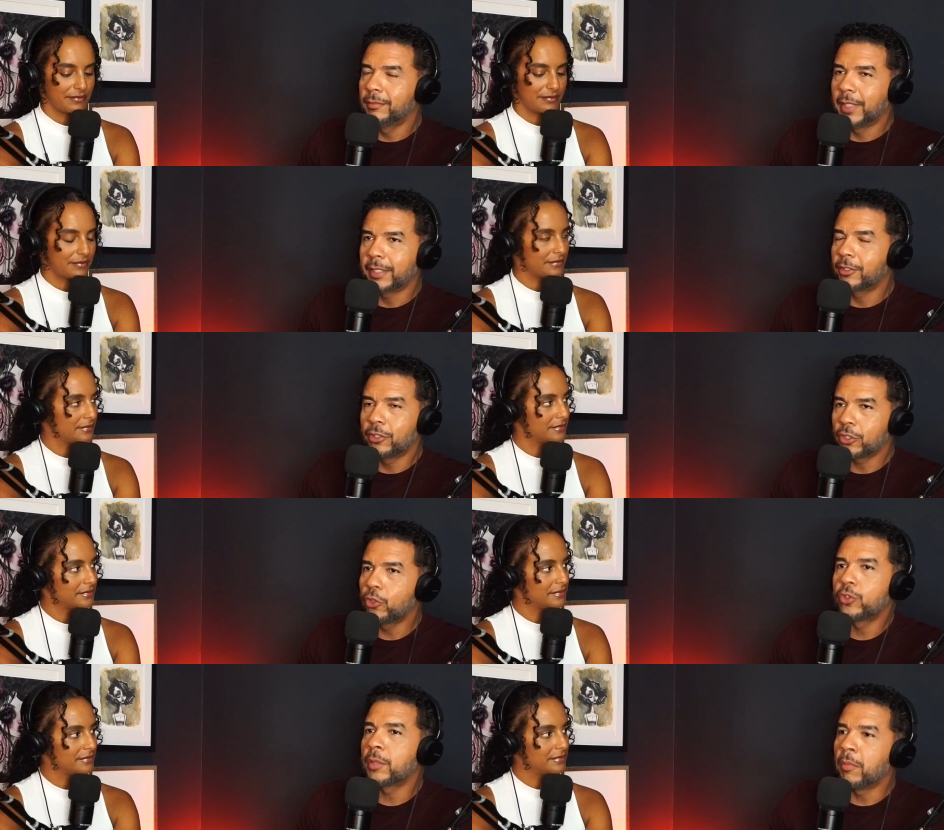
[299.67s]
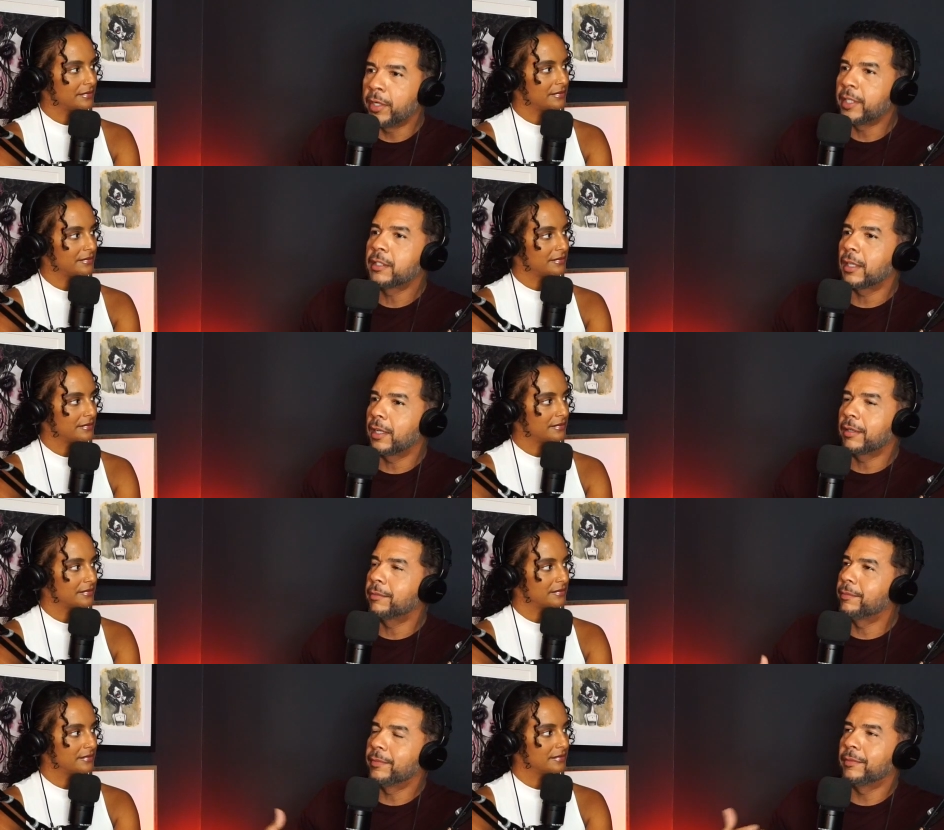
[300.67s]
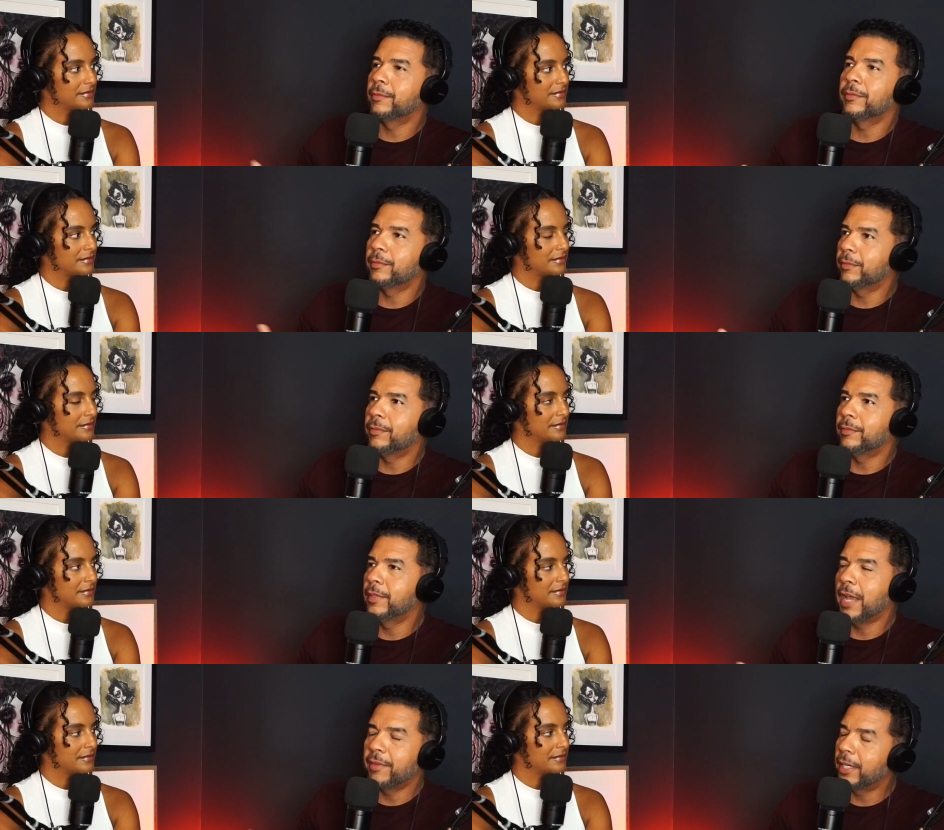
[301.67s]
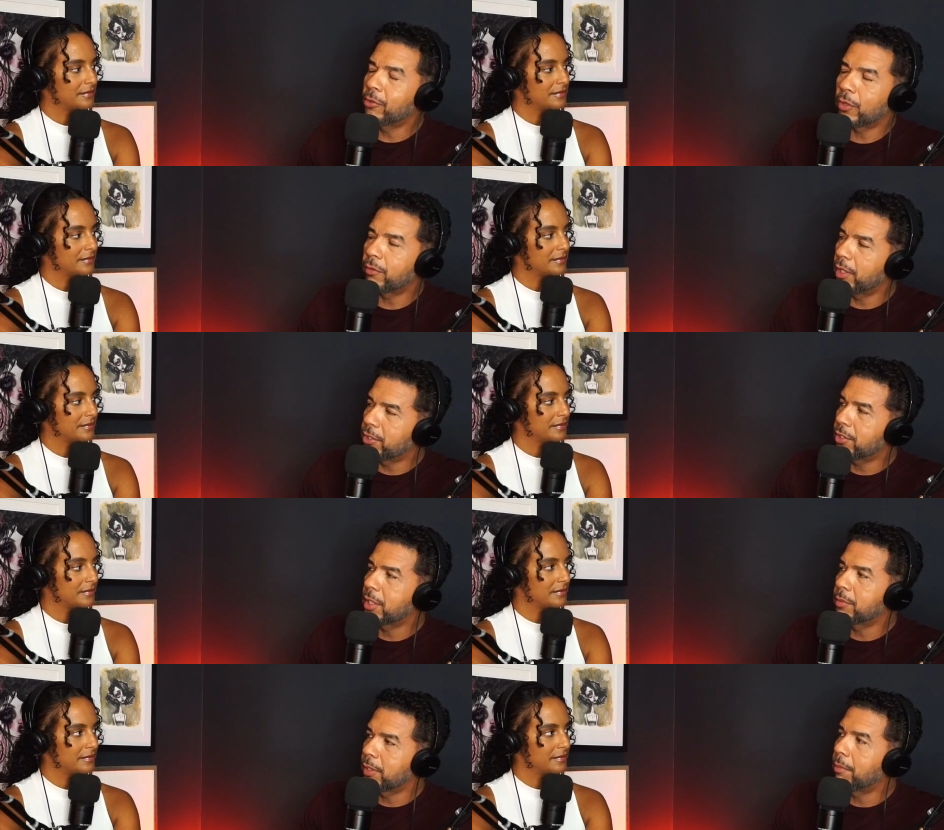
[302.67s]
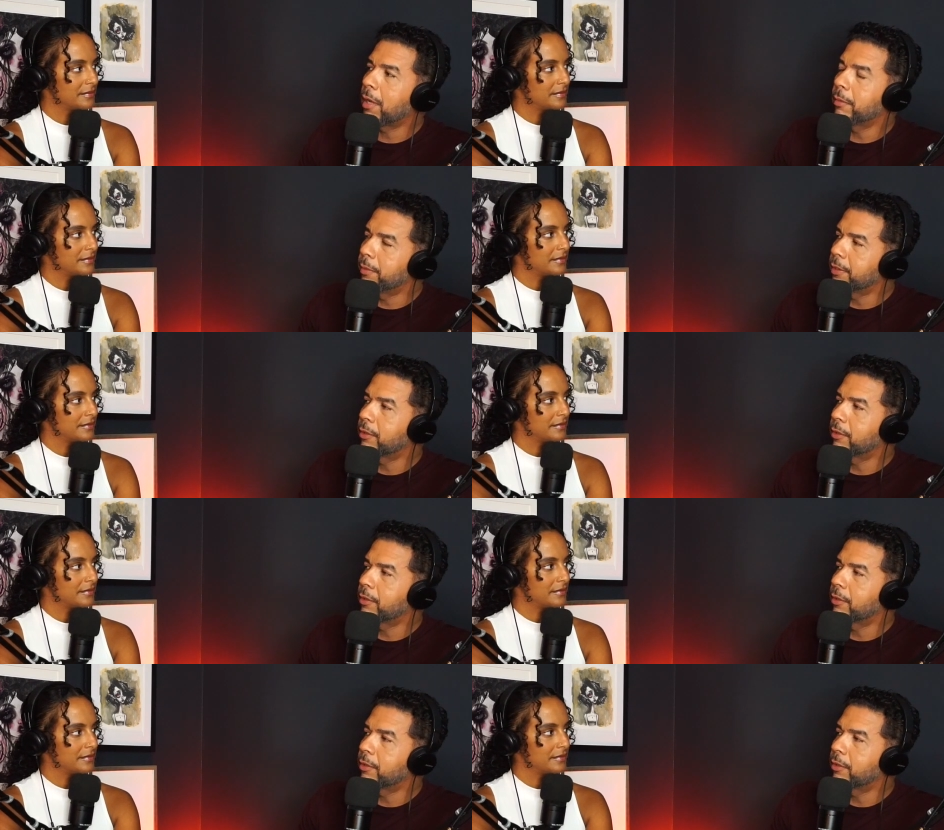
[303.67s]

Speaker 1: like just using money to like navigate through their relationships and they probably been, you